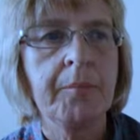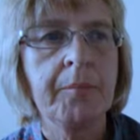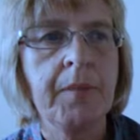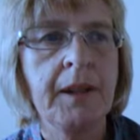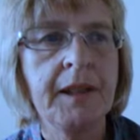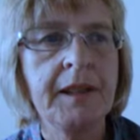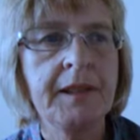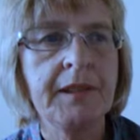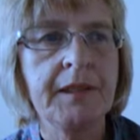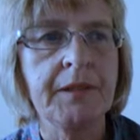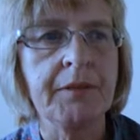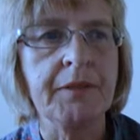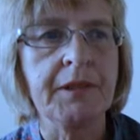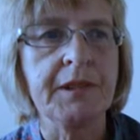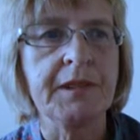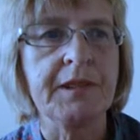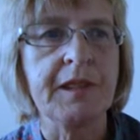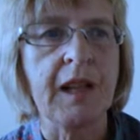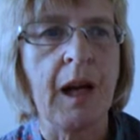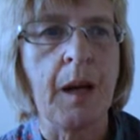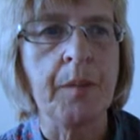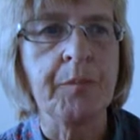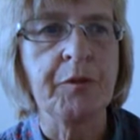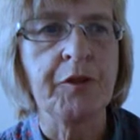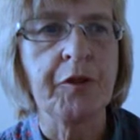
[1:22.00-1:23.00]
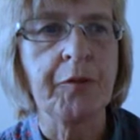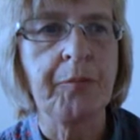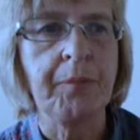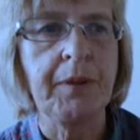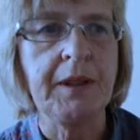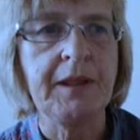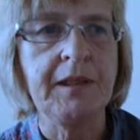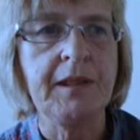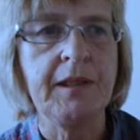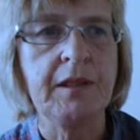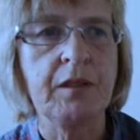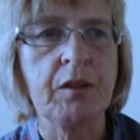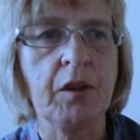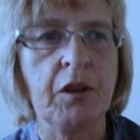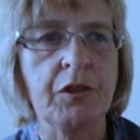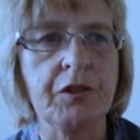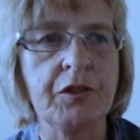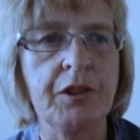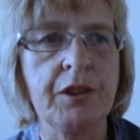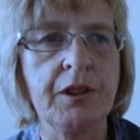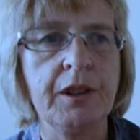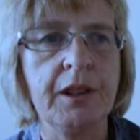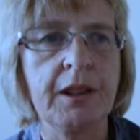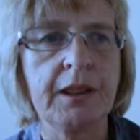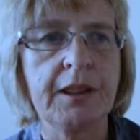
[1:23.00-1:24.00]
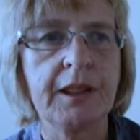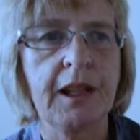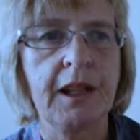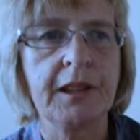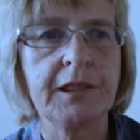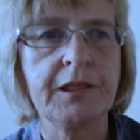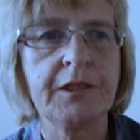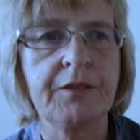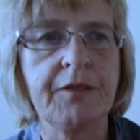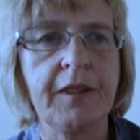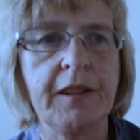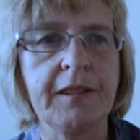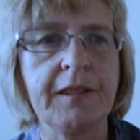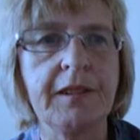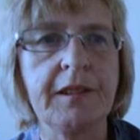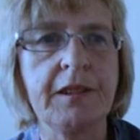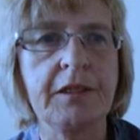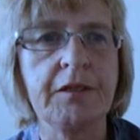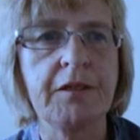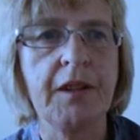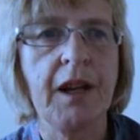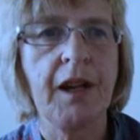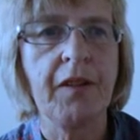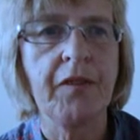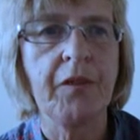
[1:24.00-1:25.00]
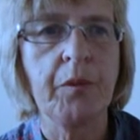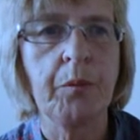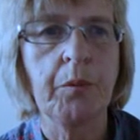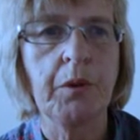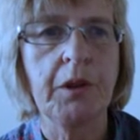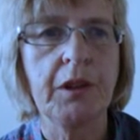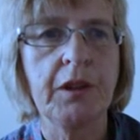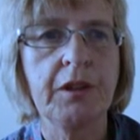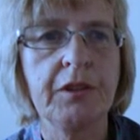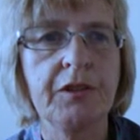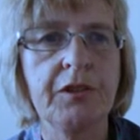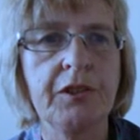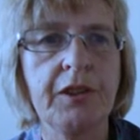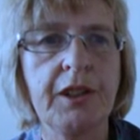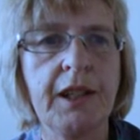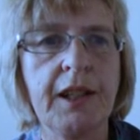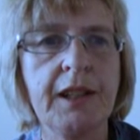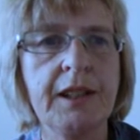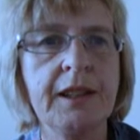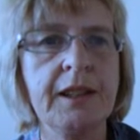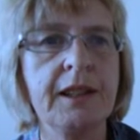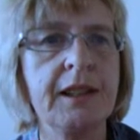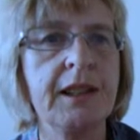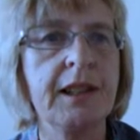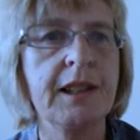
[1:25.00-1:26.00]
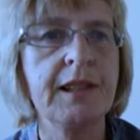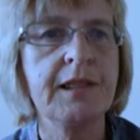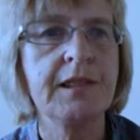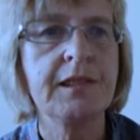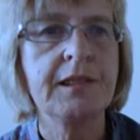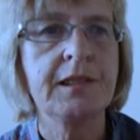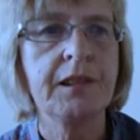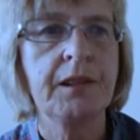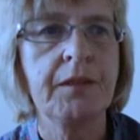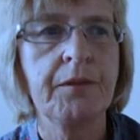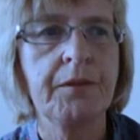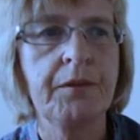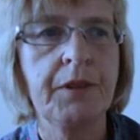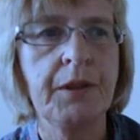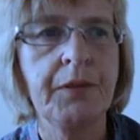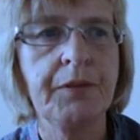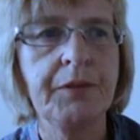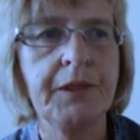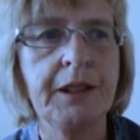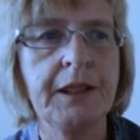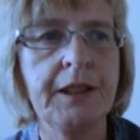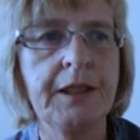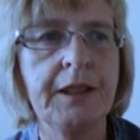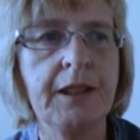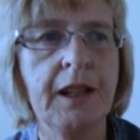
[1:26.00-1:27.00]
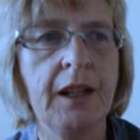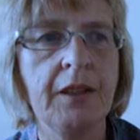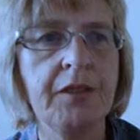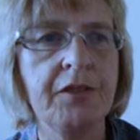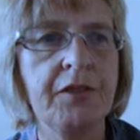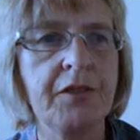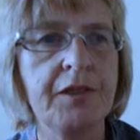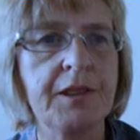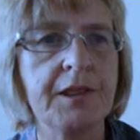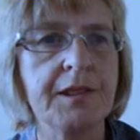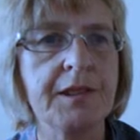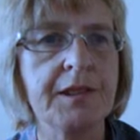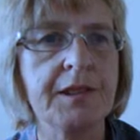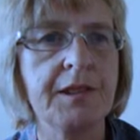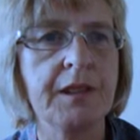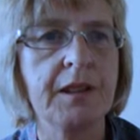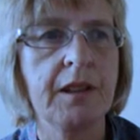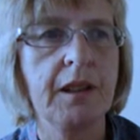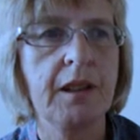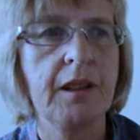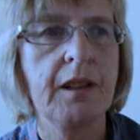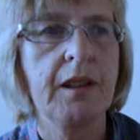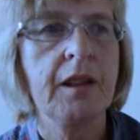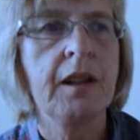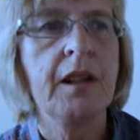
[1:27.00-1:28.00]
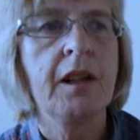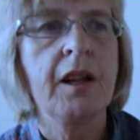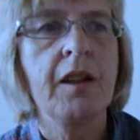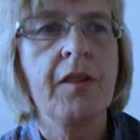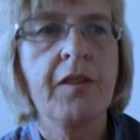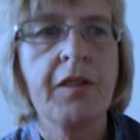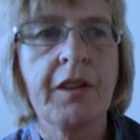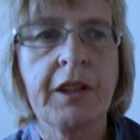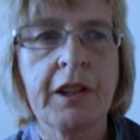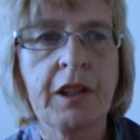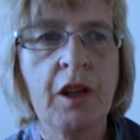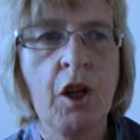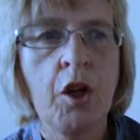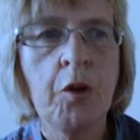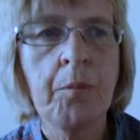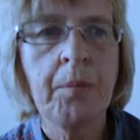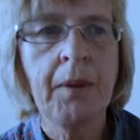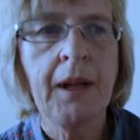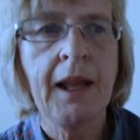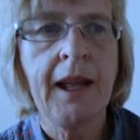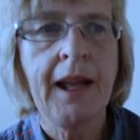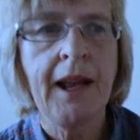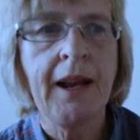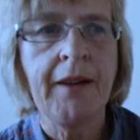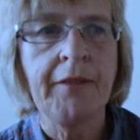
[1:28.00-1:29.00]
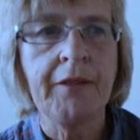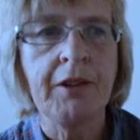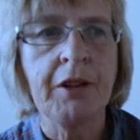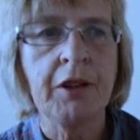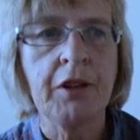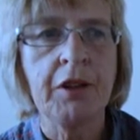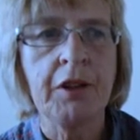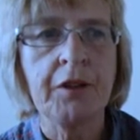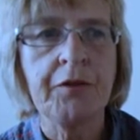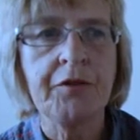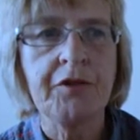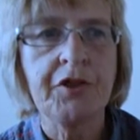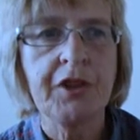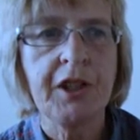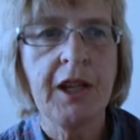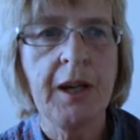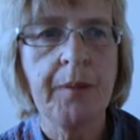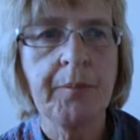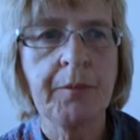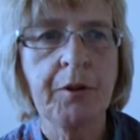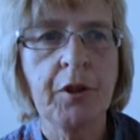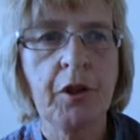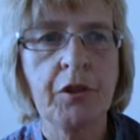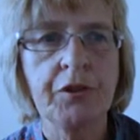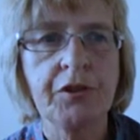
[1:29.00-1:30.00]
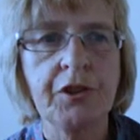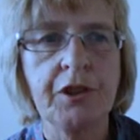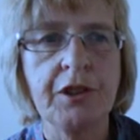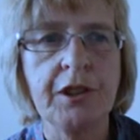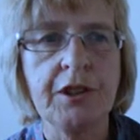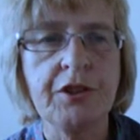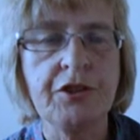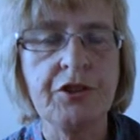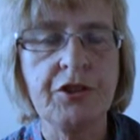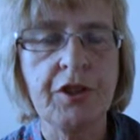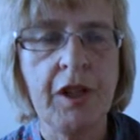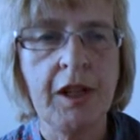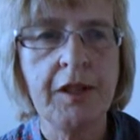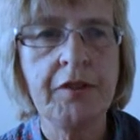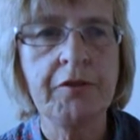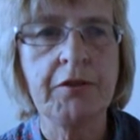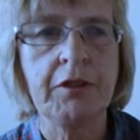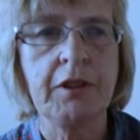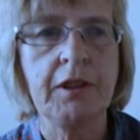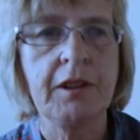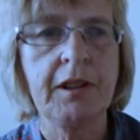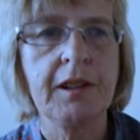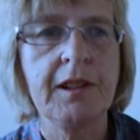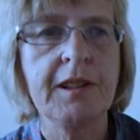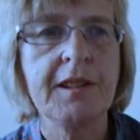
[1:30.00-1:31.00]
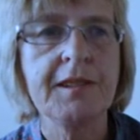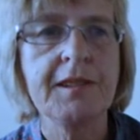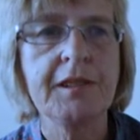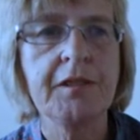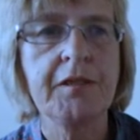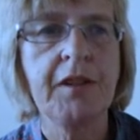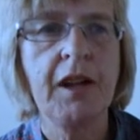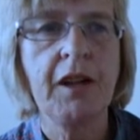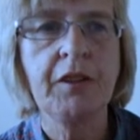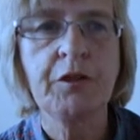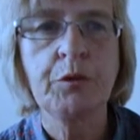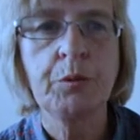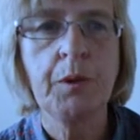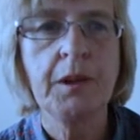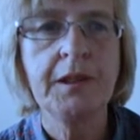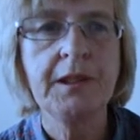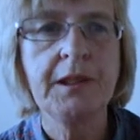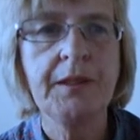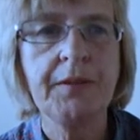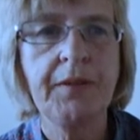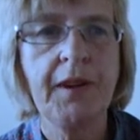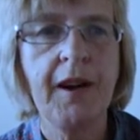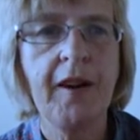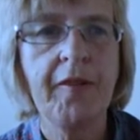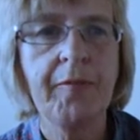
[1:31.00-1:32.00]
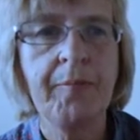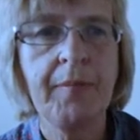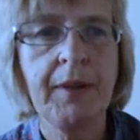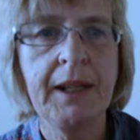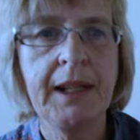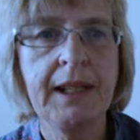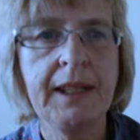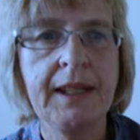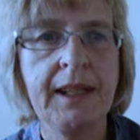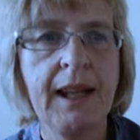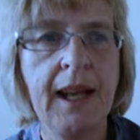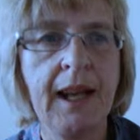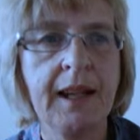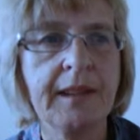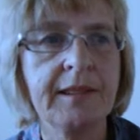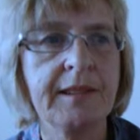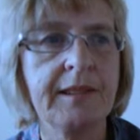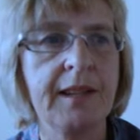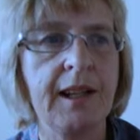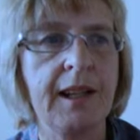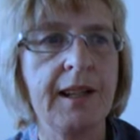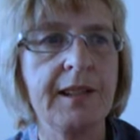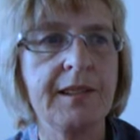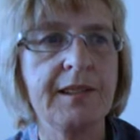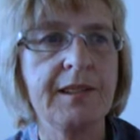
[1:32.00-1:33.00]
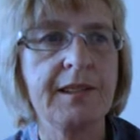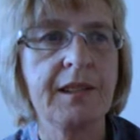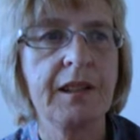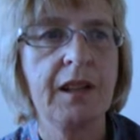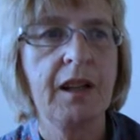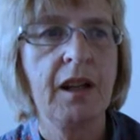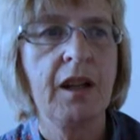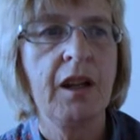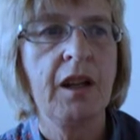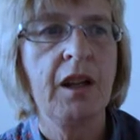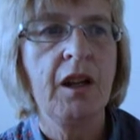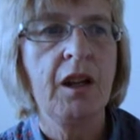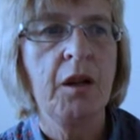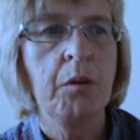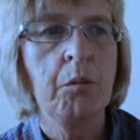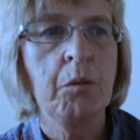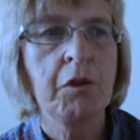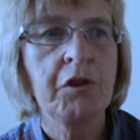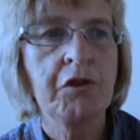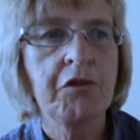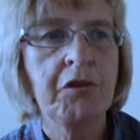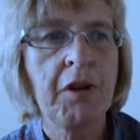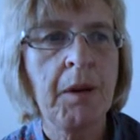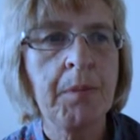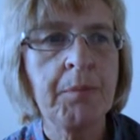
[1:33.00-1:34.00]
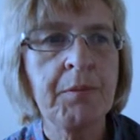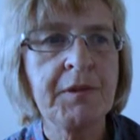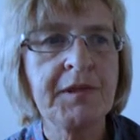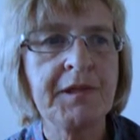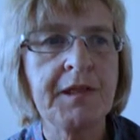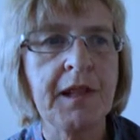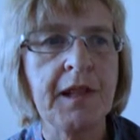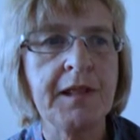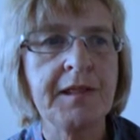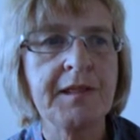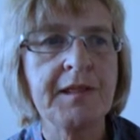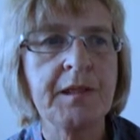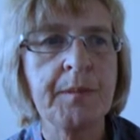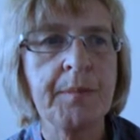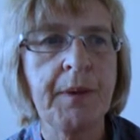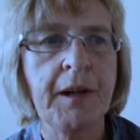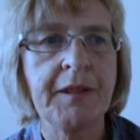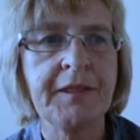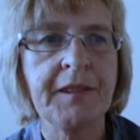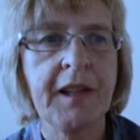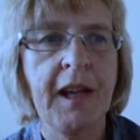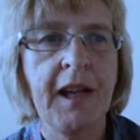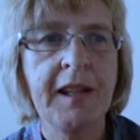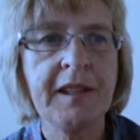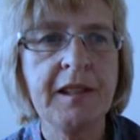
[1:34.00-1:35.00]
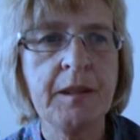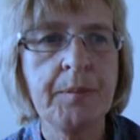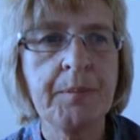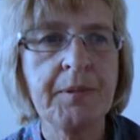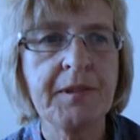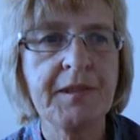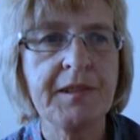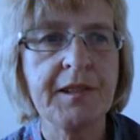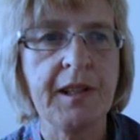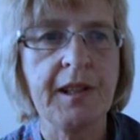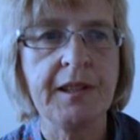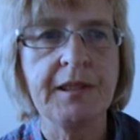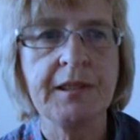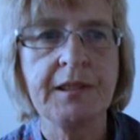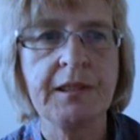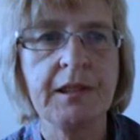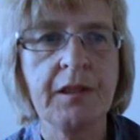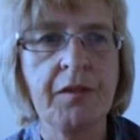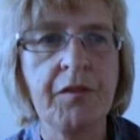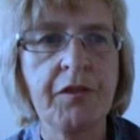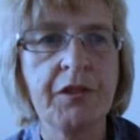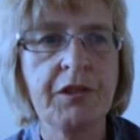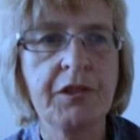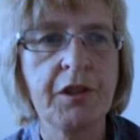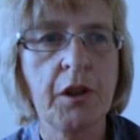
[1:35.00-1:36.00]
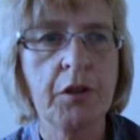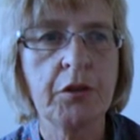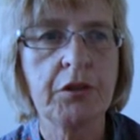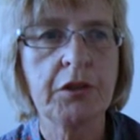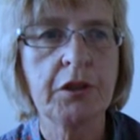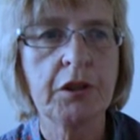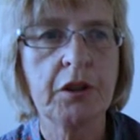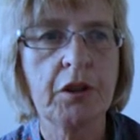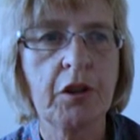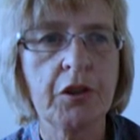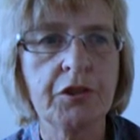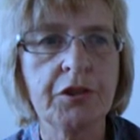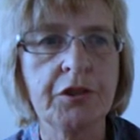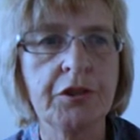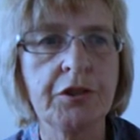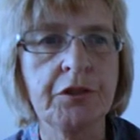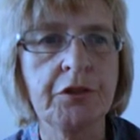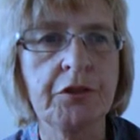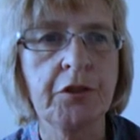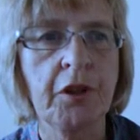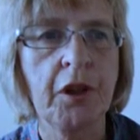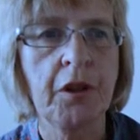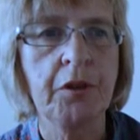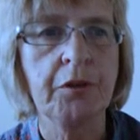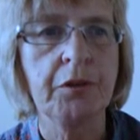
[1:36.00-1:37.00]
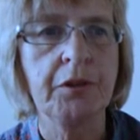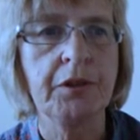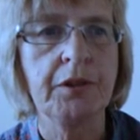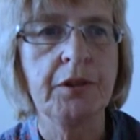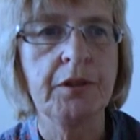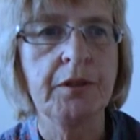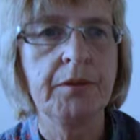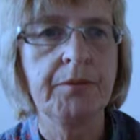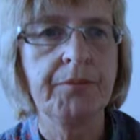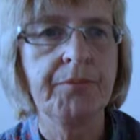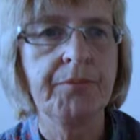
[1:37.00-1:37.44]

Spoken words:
Many different types of Bt cotton are cultivated around the world in at least 15 countries. The global area of GM cotton in general is around 25 million hectares, which represents about 80% of the total cotton grown.